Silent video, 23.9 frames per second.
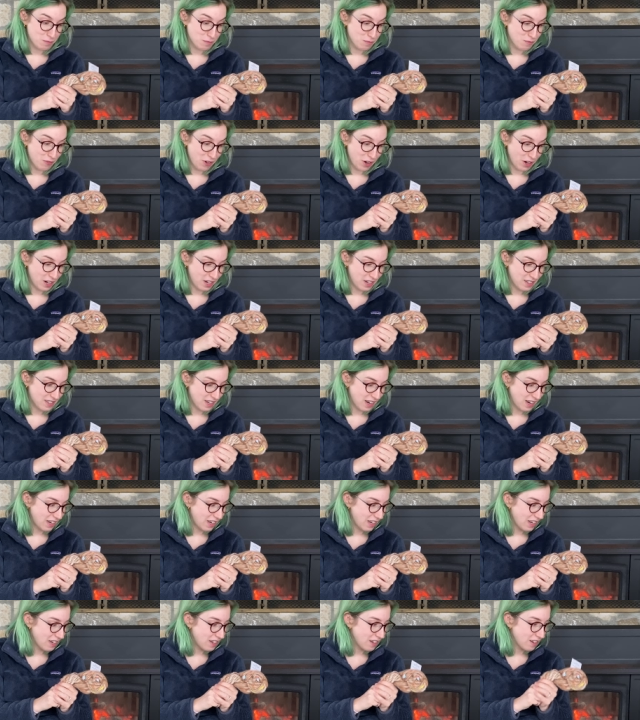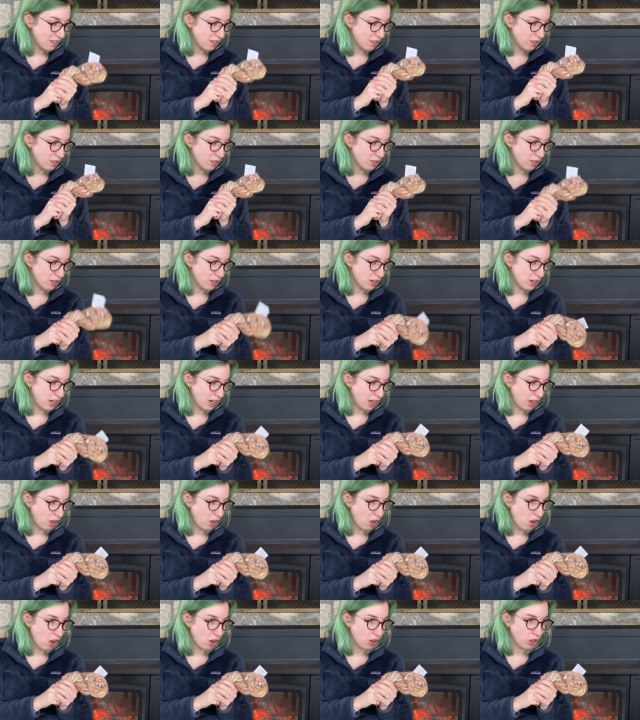very excited. The knit
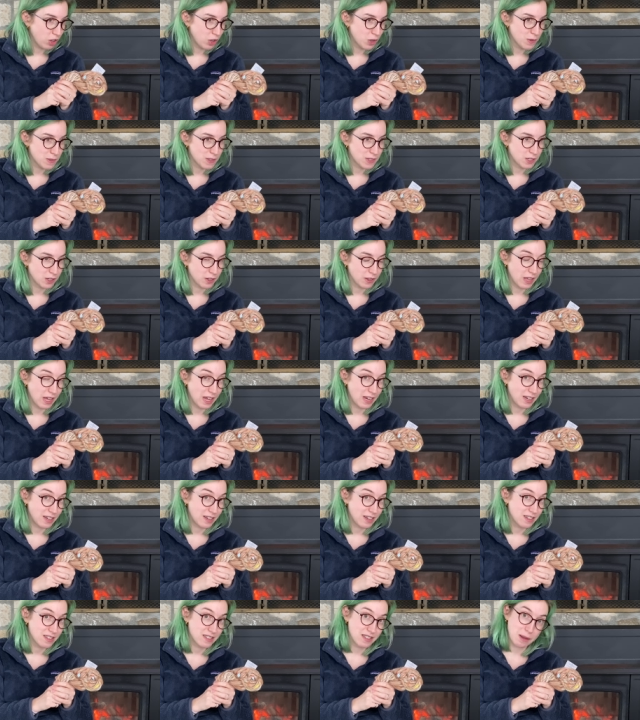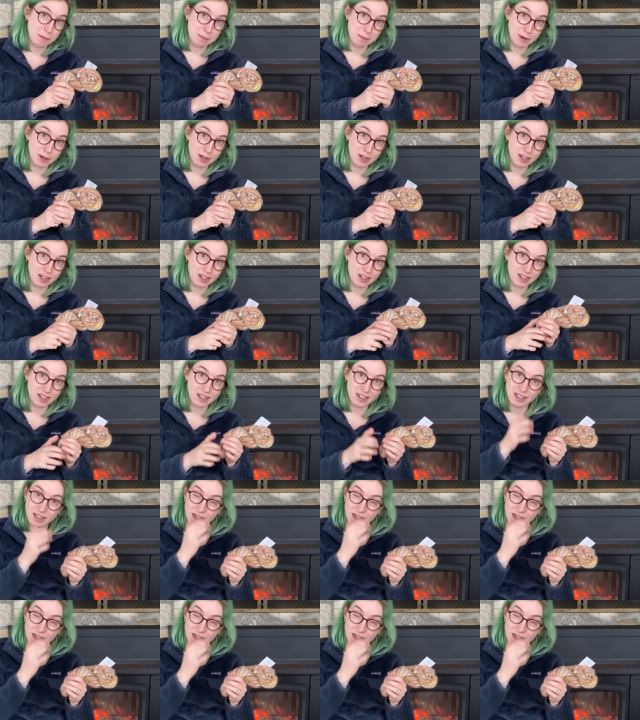along goes until the end of December.